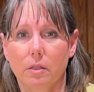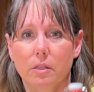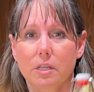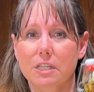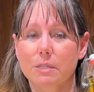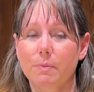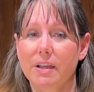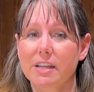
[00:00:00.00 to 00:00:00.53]

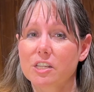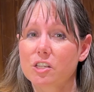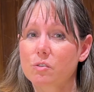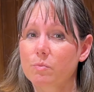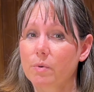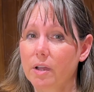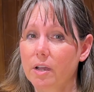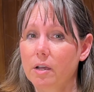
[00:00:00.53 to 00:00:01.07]
The
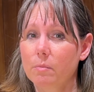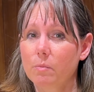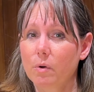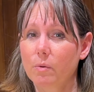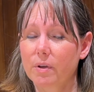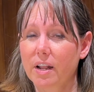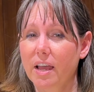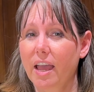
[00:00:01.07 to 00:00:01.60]
spiced rum,
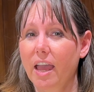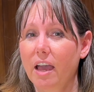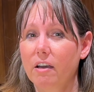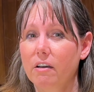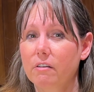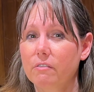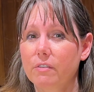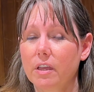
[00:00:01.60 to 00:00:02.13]
what I
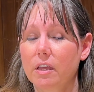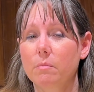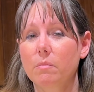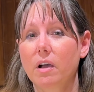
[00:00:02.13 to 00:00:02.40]
have in